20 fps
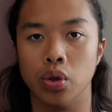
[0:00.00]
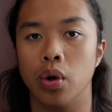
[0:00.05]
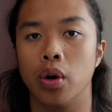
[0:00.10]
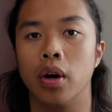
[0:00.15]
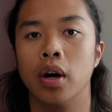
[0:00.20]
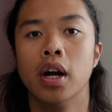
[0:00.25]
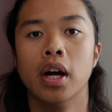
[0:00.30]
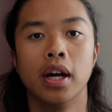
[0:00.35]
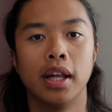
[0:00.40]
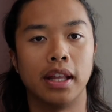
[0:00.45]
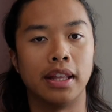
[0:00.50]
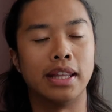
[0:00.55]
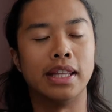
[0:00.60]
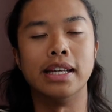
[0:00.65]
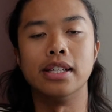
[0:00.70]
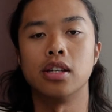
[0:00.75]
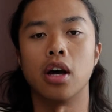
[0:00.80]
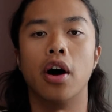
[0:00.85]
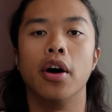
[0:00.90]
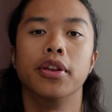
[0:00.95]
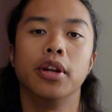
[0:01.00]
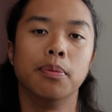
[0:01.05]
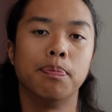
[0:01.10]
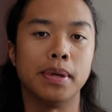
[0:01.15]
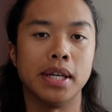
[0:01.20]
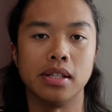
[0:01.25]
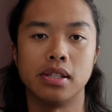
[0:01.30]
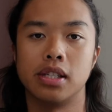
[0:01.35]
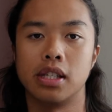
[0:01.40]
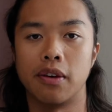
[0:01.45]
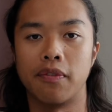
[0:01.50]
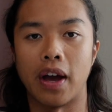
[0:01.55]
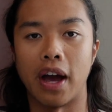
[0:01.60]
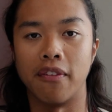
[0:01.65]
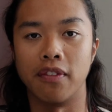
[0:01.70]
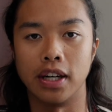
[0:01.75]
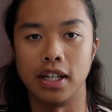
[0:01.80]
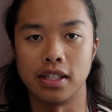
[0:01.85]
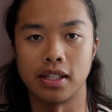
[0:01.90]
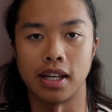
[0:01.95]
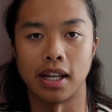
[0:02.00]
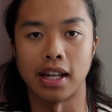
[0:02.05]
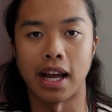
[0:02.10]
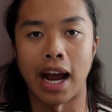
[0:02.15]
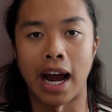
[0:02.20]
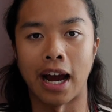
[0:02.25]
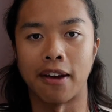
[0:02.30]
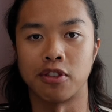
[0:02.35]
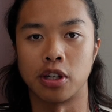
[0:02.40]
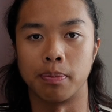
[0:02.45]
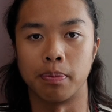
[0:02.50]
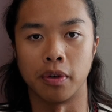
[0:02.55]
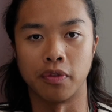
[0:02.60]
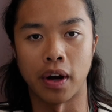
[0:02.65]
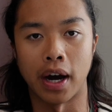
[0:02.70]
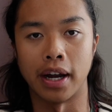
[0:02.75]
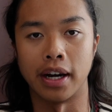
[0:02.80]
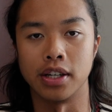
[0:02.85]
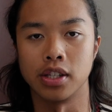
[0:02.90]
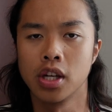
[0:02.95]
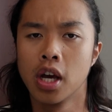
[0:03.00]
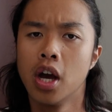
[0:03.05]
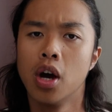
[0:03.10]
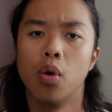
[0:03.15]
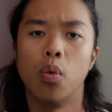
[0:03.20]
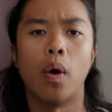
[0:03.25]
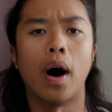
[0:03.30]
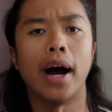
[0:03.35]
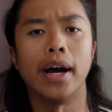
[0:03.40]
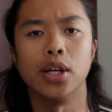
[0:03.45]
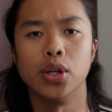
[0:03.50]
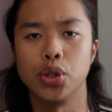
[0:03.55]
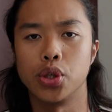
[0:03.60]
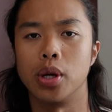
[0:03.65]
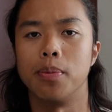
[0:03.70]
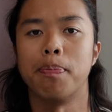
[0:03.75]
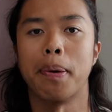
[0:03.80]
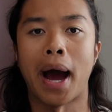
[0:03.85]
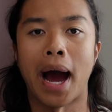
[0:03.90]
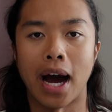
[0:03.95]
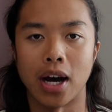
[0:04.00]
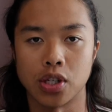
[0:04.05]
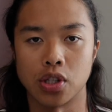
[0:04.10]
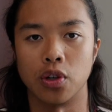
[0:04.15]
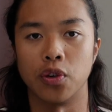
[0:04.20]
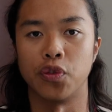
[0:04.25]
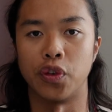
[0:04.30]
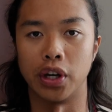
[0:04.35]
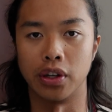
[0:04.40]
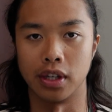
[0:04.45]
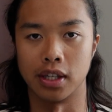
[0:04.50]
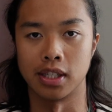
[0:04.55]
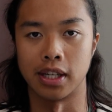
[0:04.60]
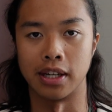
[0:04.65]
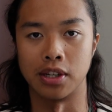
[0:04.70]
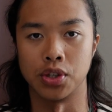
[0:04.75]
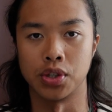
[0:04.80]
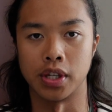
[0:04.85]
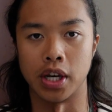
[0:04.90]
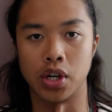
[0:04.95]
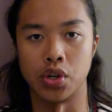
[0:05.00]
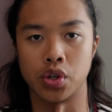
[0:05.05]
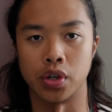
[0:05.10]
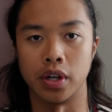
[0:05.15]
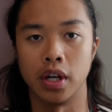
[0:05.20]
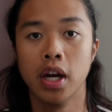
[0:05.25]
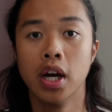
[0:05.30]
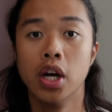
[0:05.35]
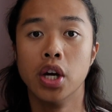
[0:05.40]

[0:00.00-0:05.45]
or these other pieces of evidence that I have to provide as why you should pass or fail this legislation.